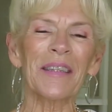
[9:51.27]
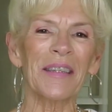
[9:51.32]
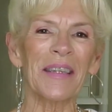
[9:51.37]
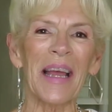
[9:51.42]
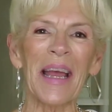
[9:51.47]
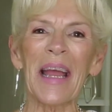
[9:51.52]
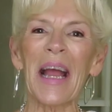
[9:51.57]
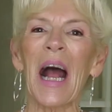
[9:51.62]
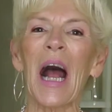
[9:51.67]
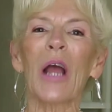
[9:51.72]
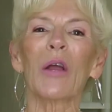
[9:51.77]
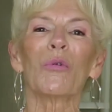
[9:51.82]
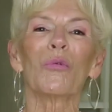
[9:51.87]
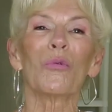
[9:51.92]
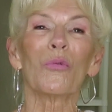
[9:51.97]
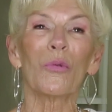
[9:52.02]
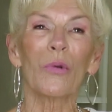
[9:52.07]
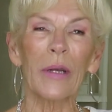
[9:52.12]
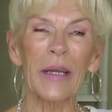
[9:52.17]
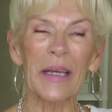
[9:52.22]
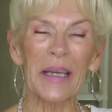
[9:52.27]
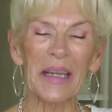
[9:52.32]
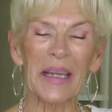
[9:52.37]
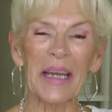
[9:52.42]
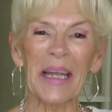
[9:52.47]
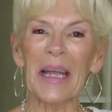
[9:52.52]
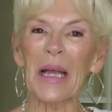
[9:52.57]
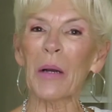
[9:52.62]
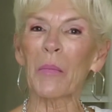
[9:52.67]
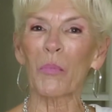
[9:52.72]
to say I
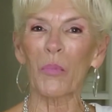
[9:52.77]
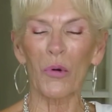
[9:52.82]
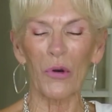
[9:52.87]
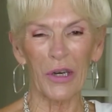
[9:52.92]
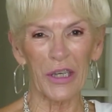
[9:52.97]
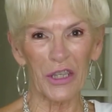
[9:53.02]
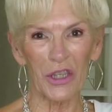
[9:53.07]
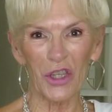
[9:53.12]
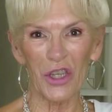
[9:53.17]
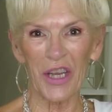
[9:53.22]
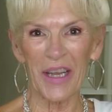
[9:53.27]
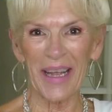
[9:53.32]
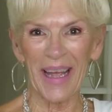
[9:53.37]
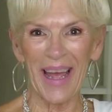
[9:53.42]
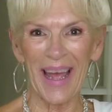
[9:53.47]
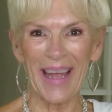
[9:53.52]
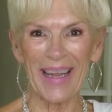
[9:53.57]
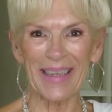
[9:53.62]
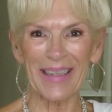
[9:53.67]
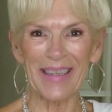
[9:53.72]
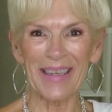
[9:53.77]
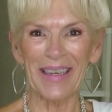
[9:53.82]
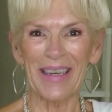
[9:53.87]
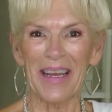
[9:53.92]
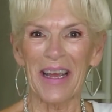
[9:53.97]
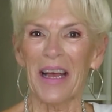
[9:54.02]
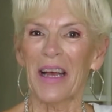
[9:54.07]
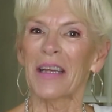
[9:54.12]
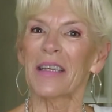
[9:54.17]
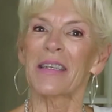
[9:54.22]
really appreciate
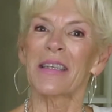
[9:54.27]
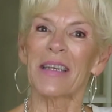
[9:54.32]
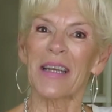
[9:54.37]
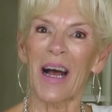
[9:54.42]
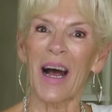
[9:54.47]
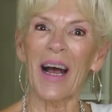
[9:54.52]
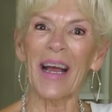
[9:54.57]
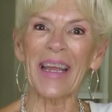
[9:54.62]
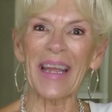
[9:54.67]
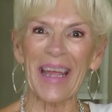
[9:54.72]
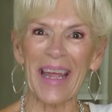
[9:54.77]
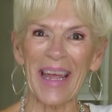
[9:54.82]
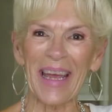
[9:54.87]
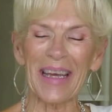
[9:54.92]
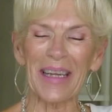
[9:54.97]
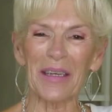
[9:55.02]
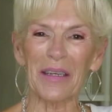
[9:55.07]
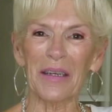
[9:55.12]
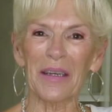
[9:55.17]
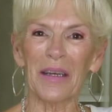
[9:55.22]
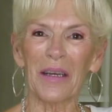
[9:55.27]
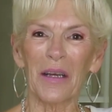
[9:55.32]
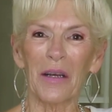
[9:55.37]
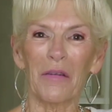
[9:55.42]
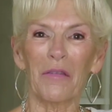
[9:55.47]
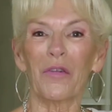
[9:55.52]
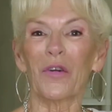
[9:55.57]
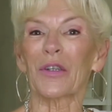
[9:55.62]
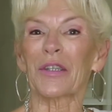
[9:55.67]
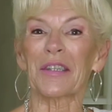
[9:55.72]
Diane
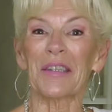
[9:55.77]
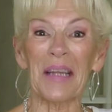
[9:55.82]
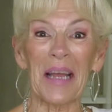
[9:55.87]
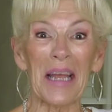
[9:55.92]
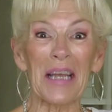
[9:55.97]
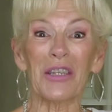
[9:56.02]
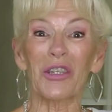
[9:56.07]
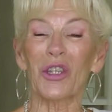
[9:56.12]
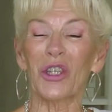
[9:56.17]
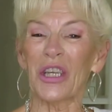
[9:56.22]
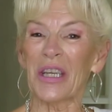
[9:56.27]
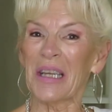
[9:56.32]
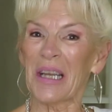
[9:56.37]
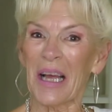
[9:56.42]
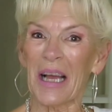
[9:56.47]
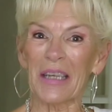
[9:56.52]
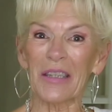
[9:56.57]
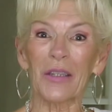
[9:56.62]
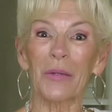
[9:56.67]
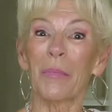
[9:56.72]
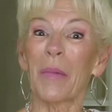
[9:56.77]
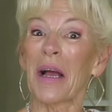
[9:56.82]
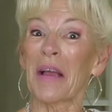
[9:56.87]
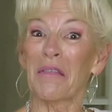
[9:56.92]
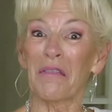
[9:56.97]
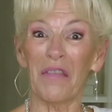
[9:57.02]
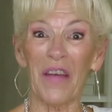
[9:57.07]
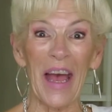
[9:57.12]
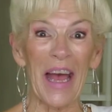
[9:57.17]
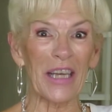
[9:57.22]
for saying she likes my
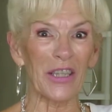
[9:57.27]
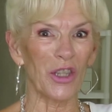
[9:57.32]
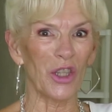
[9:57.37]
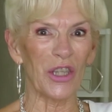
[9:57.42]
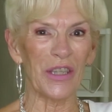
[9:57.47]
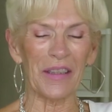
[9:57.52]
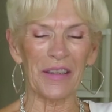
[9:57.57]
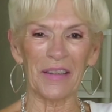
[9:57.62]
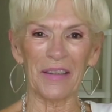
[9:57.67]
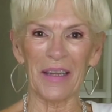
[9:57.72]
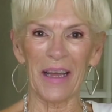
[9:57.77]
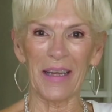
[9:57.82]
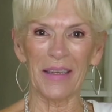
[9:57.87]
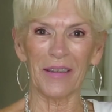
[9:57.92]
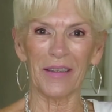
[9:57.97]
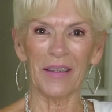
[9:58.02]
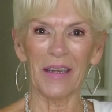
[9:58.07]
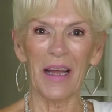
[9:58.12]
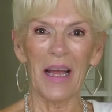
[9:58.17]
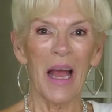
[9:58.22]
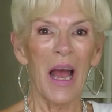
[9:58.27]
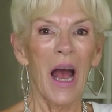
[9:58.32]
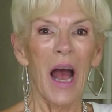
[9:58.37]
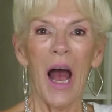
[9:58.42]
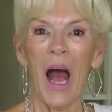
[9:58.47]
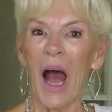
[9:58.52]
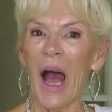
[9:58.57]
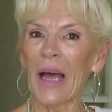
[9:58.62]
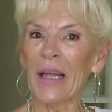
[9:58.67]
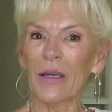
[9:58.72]
fashion sense.
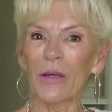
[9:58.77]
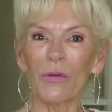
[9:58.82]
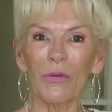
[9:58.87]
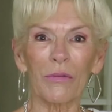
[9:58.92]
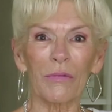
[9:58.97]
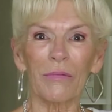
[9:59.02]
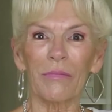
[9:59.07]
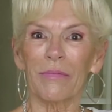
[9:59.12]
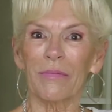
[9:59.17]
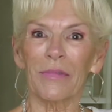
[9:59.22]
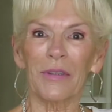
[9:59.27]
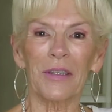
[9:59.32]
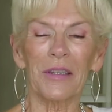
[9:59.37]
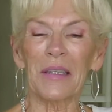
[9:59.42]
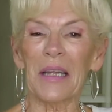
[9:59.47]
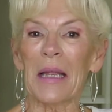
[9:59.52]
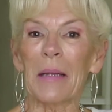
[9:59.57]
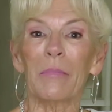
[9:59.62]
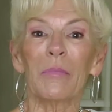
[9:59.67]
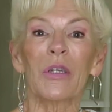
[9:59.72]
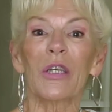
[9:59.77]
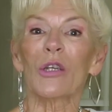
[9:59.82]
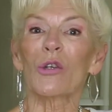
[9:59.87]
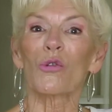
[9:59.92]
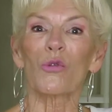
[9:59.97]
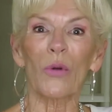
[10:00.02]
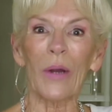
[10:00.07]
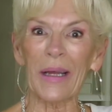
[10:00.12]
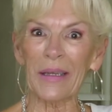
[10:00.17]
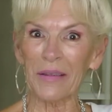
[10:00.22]
I don't seem to
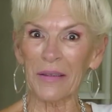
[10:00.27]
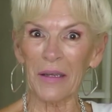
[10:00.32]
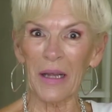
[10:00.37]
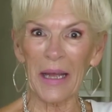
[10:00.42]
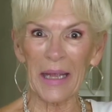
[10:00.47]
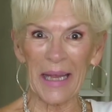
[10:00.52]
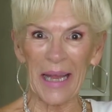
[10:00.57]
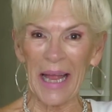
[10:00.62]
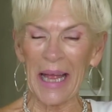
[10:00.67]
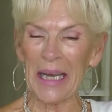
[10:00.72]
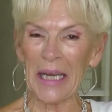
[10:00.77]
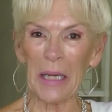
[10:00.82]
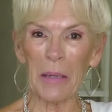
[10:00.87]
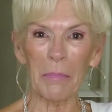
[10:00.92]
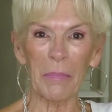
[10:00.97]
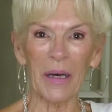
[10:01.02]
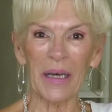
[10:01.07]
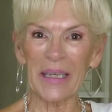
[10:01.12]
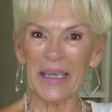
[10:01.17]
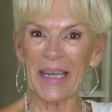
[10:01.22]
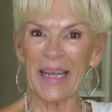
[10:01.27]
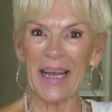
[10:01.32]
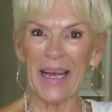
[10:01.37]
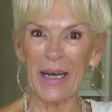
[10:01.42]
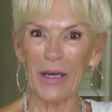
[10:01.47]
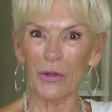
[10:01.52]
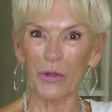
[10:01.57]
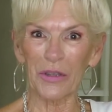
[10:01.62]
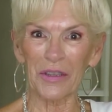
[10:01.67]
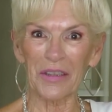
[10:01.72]
dress like anybody
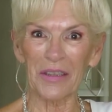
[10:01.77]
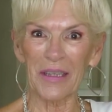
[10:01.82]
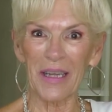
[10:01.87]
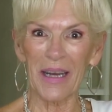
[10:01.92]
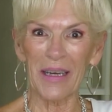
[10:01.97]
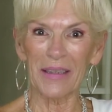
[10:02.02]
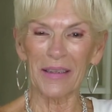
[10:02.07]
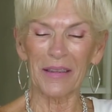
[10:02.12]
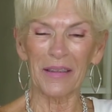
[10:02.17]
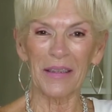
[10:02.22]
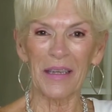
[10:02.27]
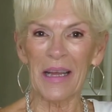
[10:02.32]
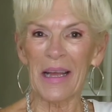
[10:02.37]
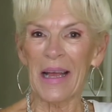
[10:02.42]
else does.